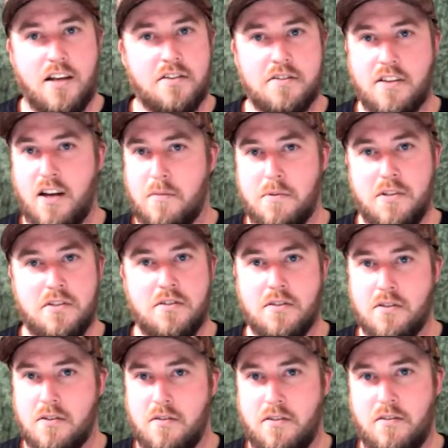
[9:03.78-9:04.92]
as guppies do.
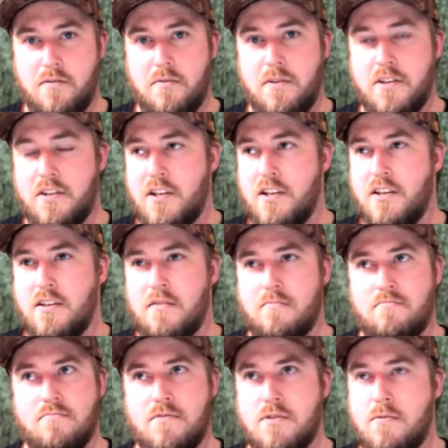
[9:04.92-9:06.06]
Within
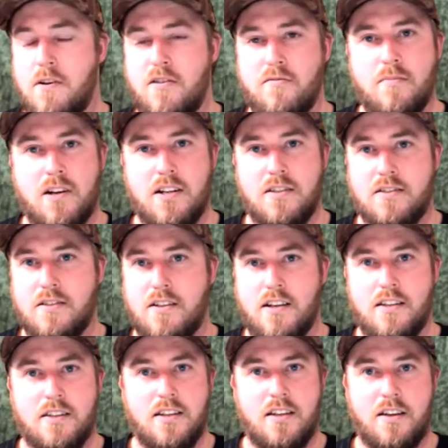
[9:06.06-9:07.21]
12 months, I
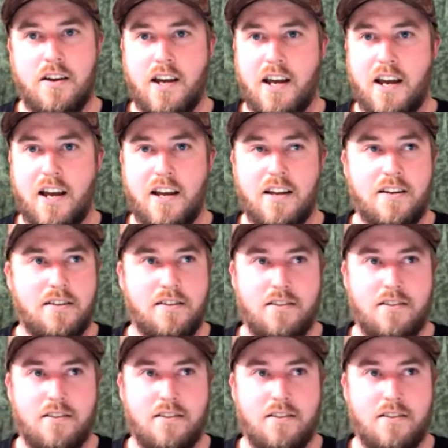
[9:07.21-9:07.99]
think I had